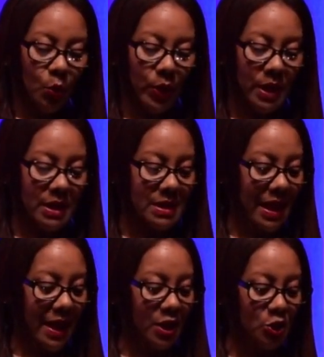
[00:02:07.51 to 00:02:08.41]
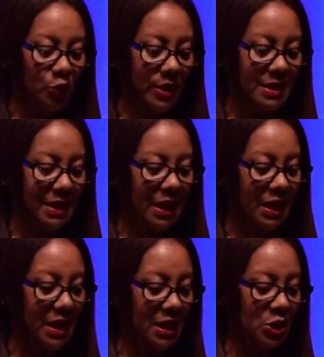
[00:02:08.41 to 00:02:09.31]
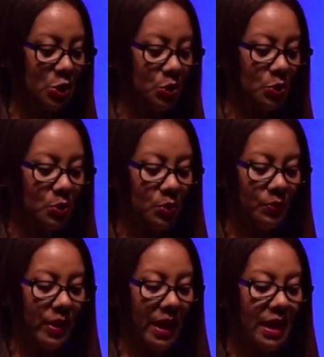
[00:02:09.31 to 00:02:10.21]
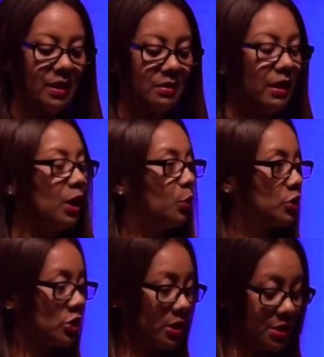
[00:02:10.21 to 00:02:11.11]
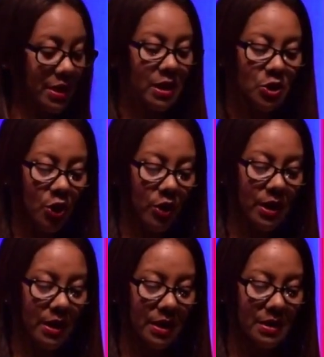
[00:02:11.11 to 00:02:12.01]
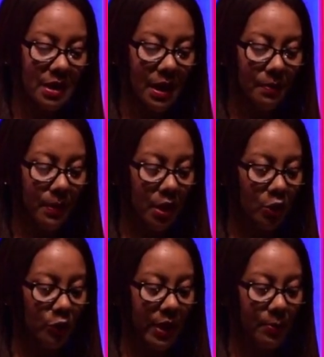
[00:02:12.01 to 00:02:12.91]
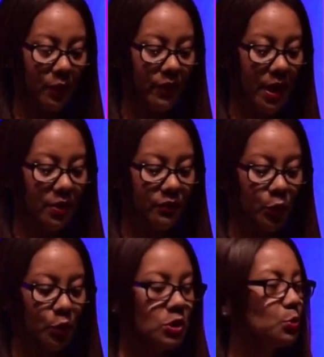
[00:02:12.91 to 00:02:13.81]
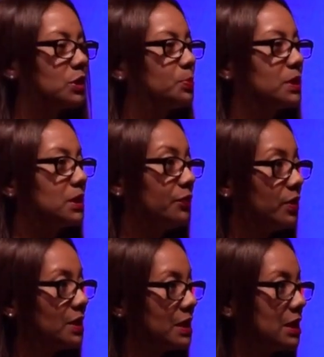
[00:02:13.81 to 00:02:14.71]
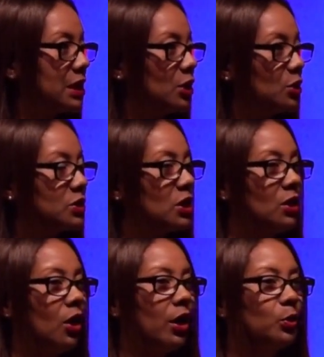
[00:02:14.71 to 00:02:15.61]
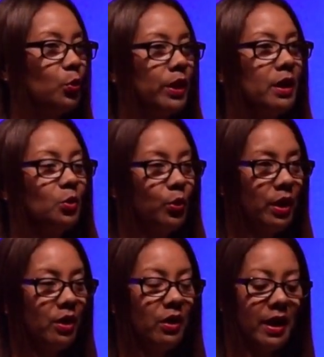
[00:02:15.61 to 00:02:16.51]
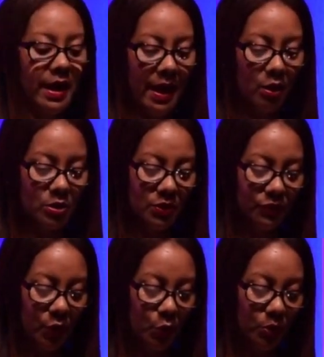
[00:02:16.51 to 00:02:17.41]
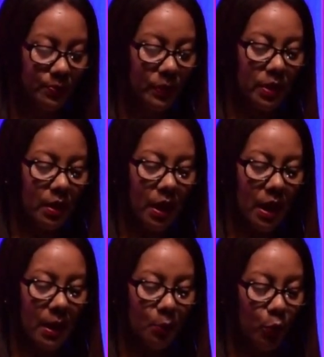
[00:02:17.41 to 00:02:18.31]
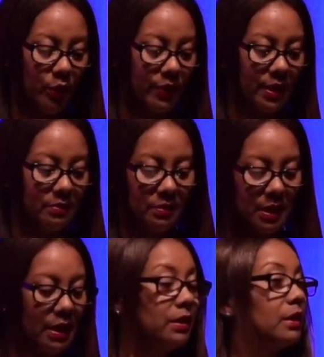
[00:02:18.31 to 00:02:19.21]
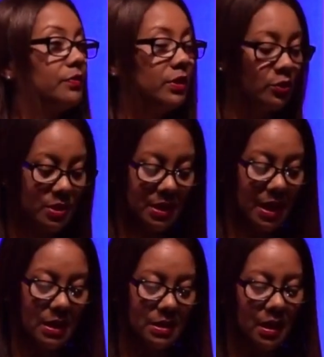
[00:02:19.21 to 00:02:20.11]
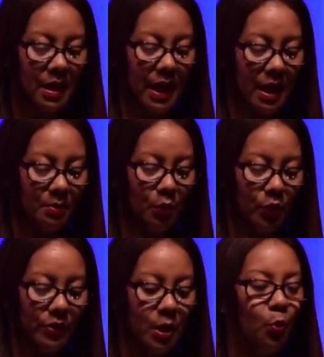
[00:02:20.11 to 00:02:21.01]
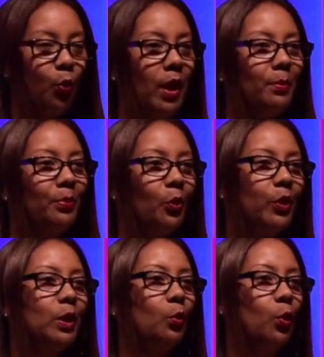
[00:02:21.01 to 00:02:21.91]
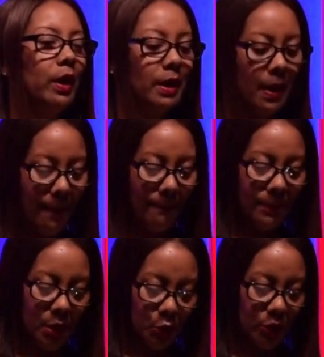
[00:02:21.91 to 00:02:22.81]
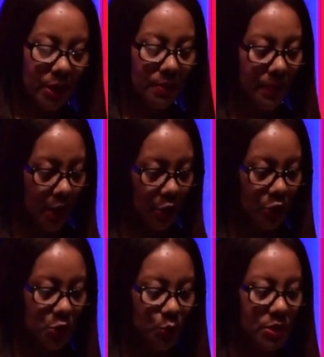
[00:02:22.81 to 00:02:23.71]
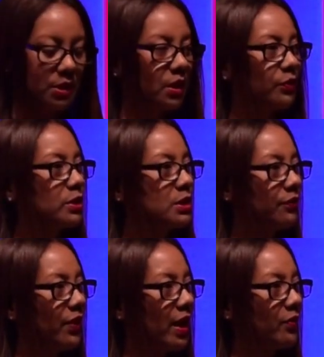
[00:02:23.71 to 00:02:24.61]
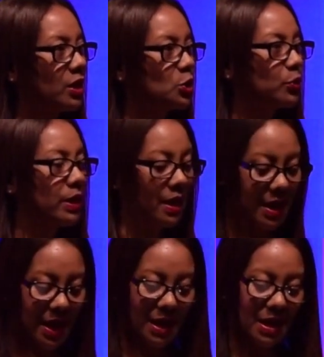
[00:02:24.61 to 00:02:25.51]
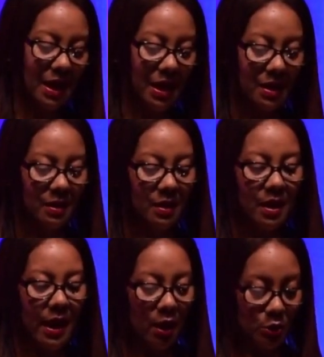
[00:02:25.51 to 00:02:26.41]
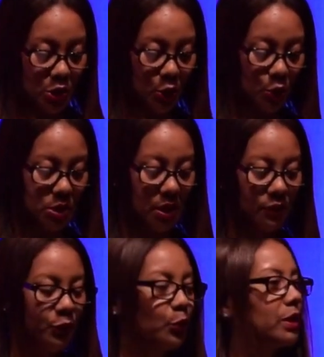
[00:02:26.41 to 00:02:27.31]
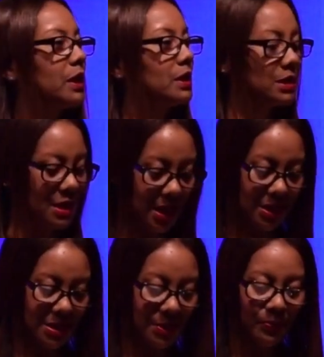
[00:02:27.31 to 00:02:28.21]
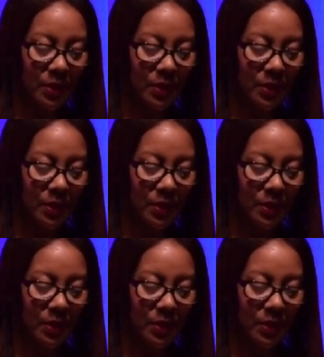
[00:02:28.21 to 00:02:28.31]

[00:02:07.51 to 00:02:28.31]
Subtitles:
We designed and translated into 8 languages a targeted mailer that provided voters with specific details on when, where, and how to vote, where they live in their states, and more than 1.1 million mailers were delivered to 588 households in 4 key states.